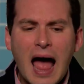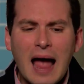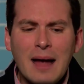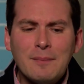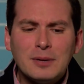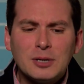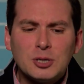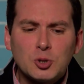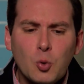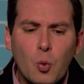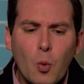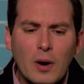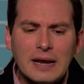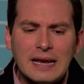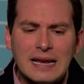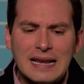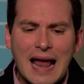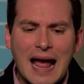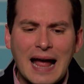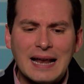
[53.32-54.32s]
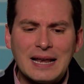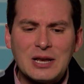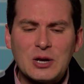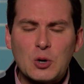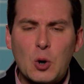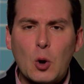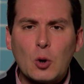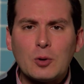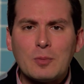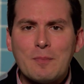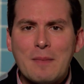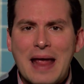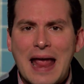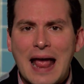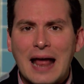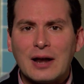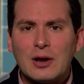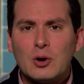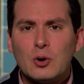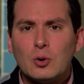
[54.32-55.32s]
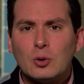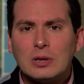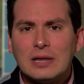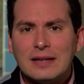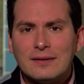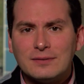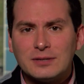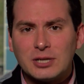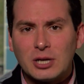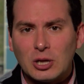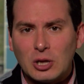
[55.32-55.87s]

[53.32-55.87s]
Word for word: I'm a 29 year old man who lives